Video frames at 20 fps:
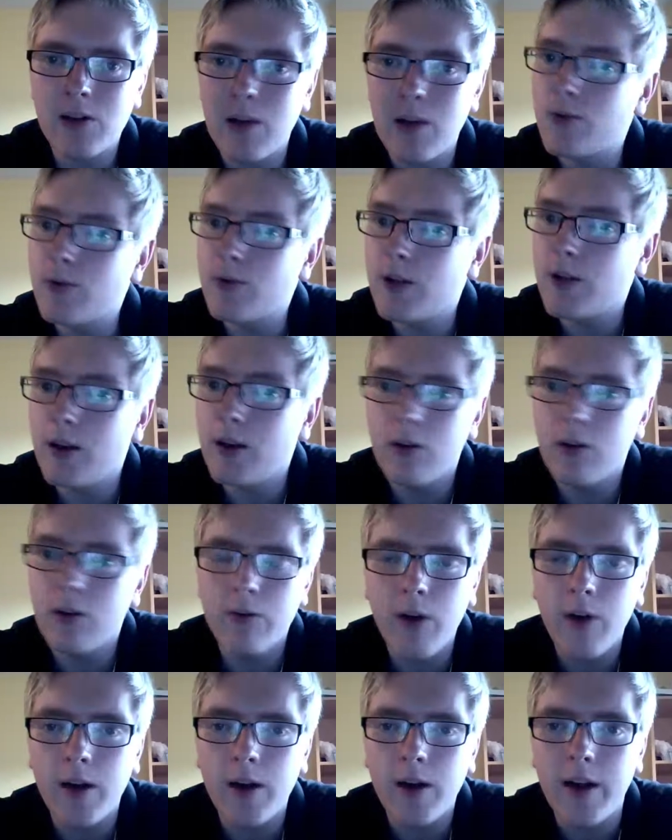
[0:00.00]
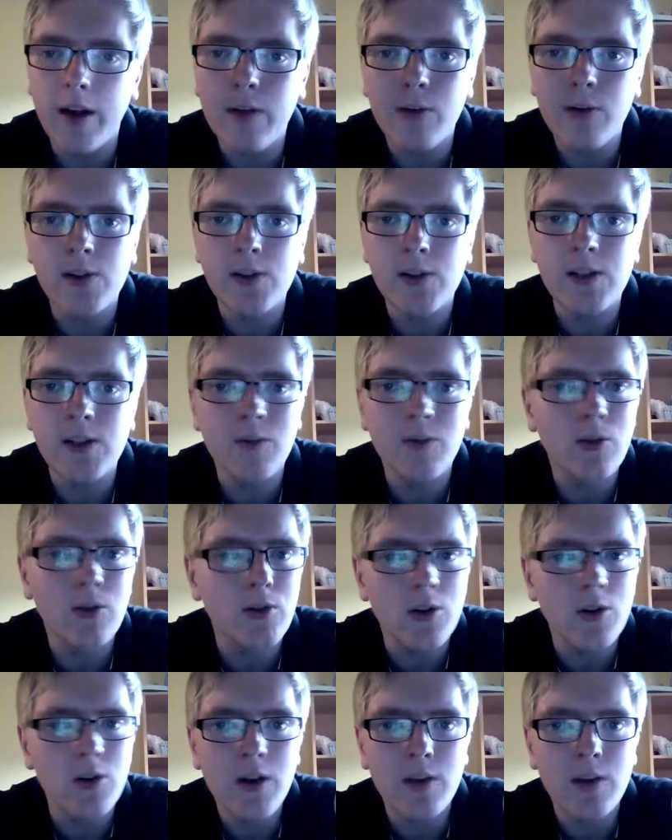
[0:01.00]
really good fun. Everyone seemed to
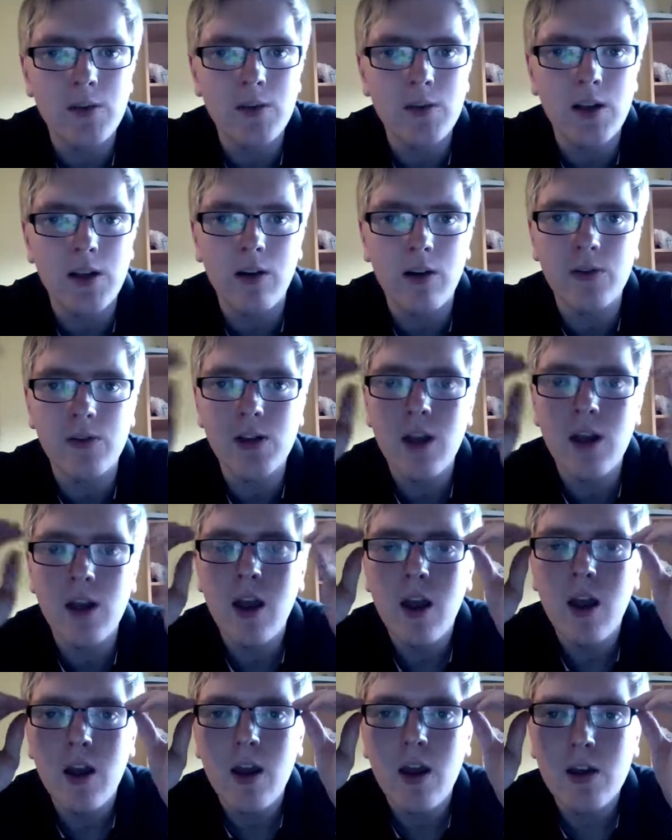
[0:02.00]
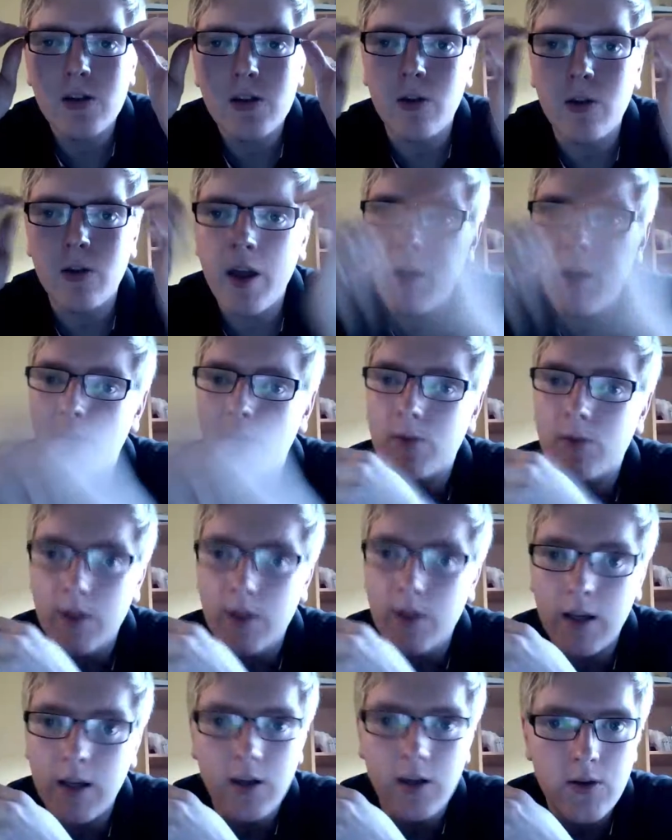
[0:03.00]
enjoy themselves, so that was
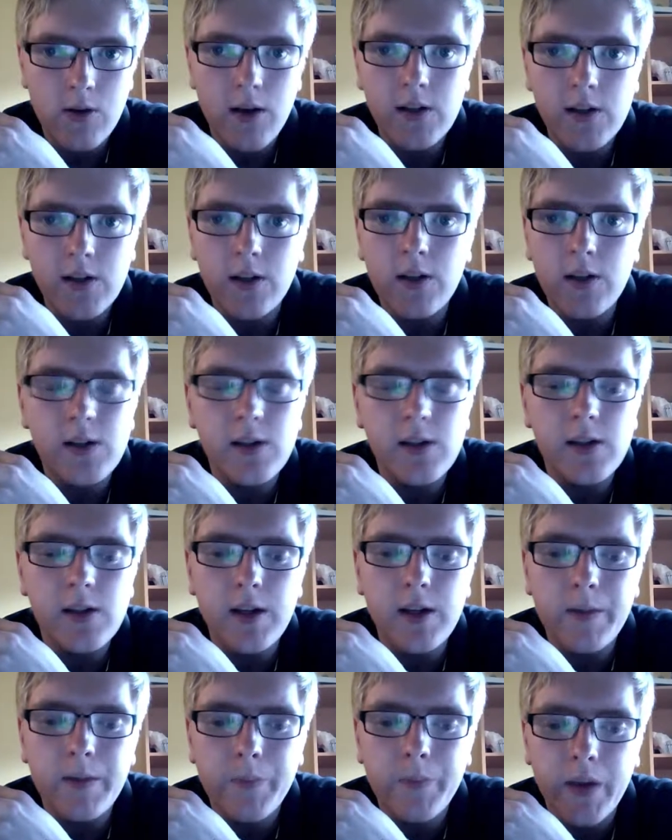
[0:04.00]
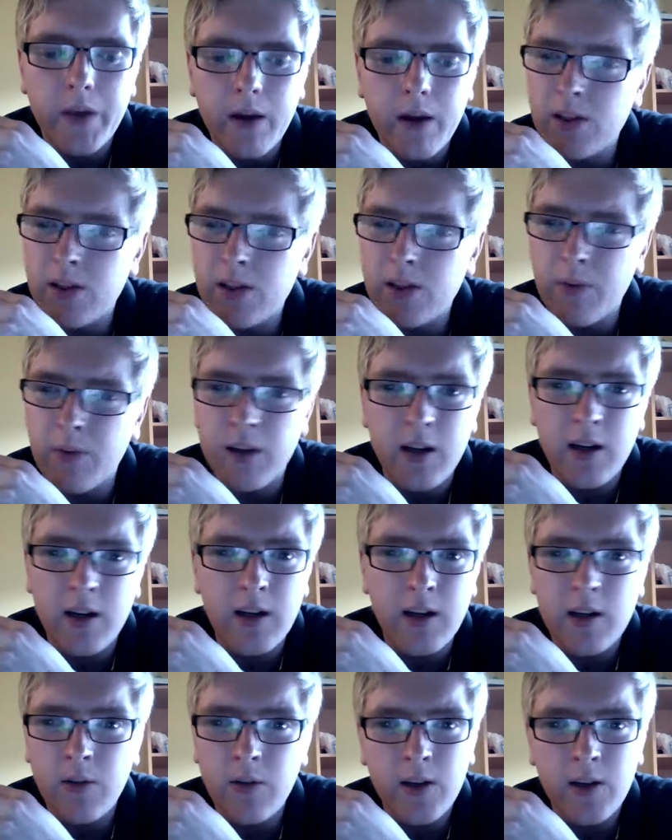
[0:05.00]
really interesting to see. That was something I
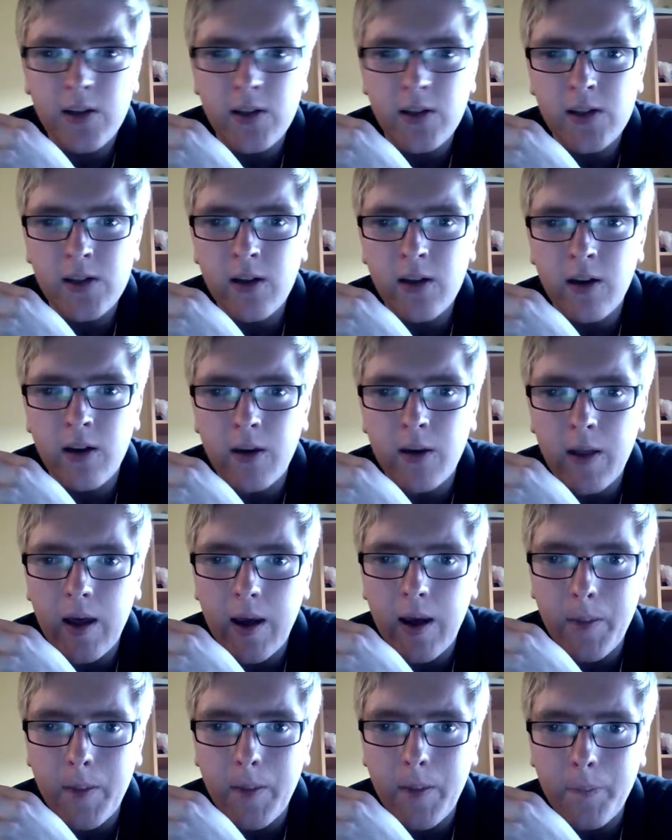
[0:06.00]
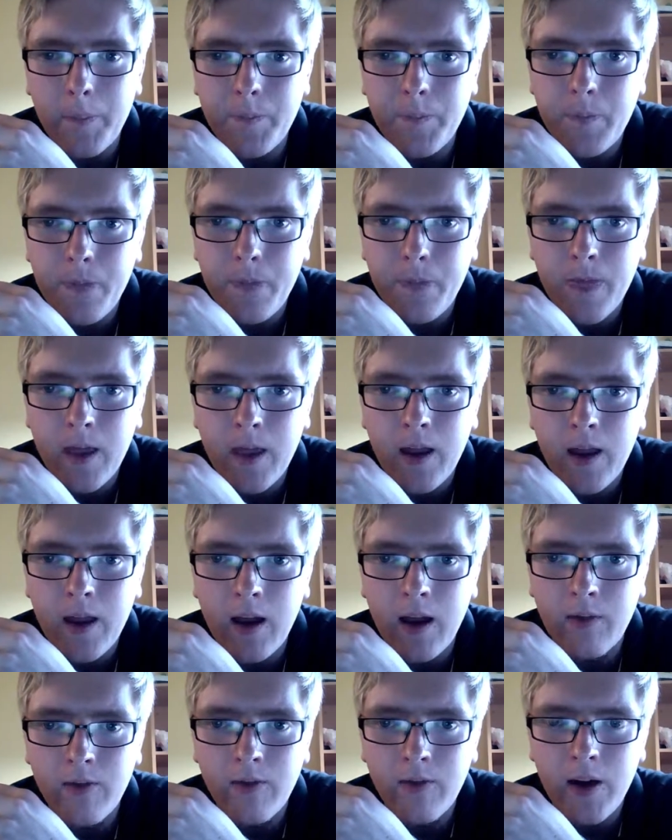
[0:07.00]
didn't even consider.
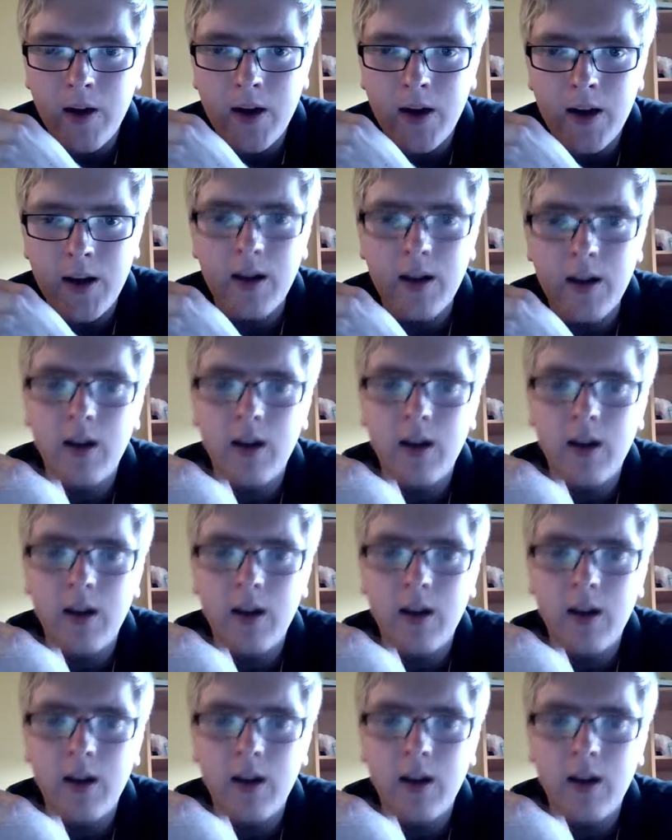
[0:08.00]
I'm very